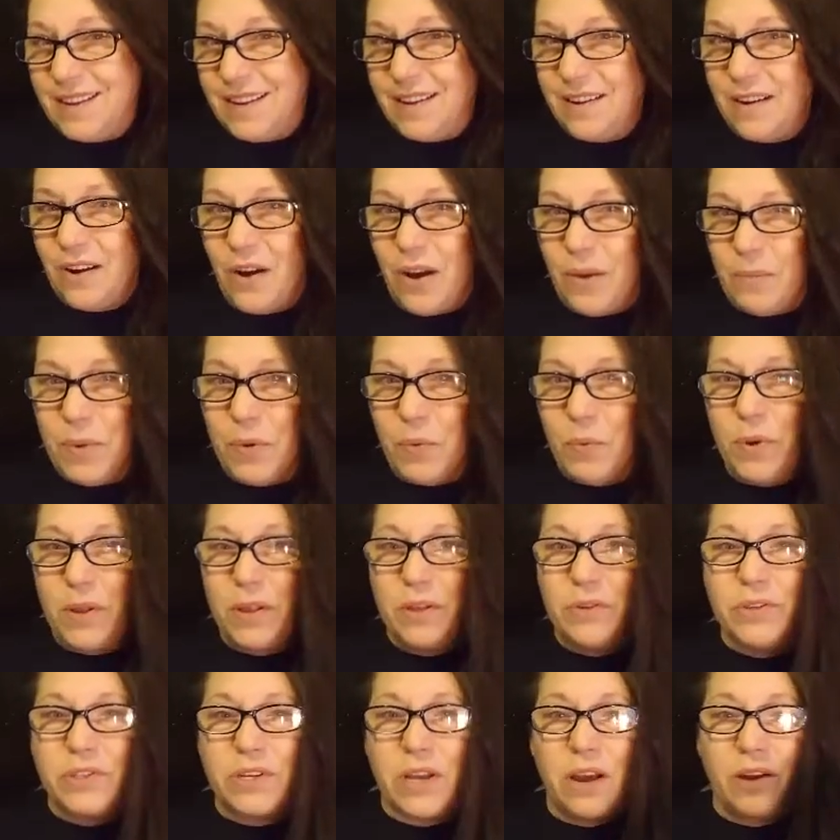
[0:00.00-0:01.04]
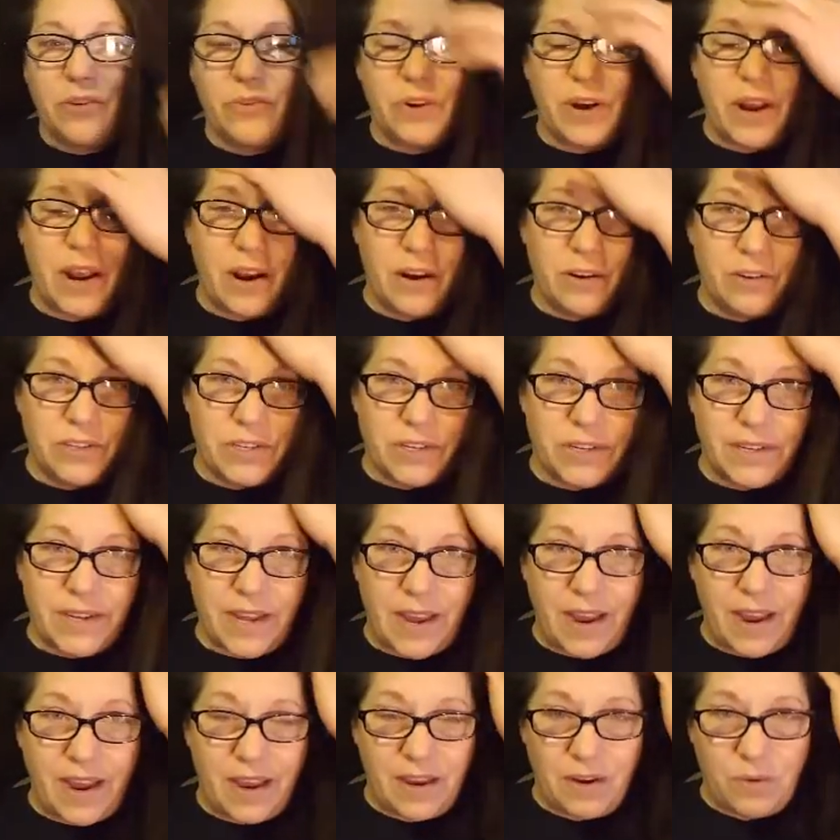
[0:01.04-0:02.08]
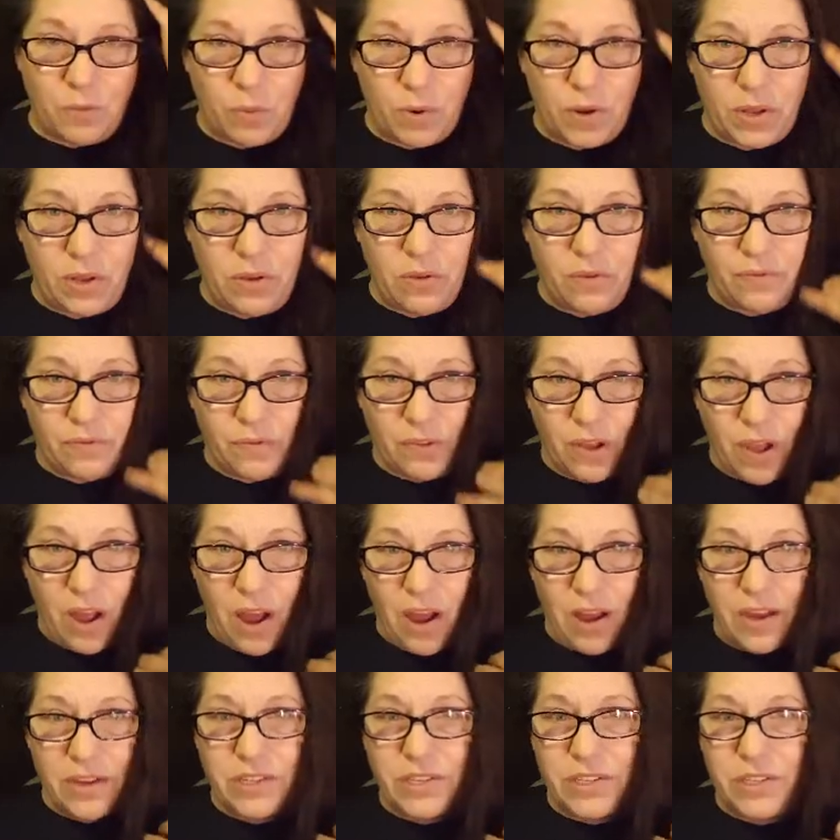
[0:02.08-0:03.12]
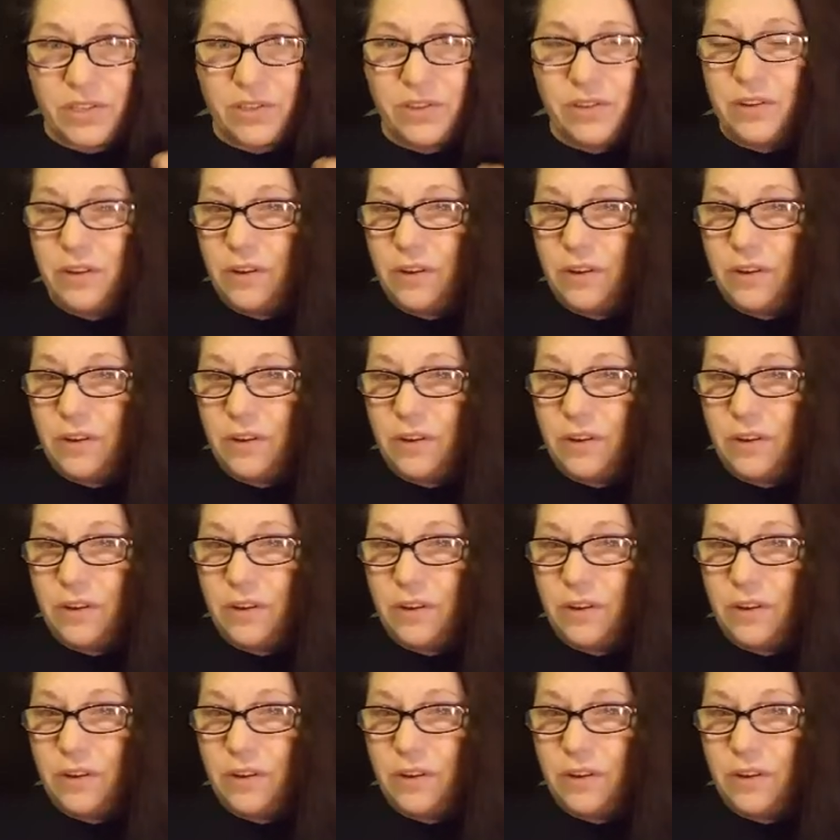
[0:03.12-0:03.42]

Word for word: you know, I mean, we lose 100 hairs a day, and when you've lost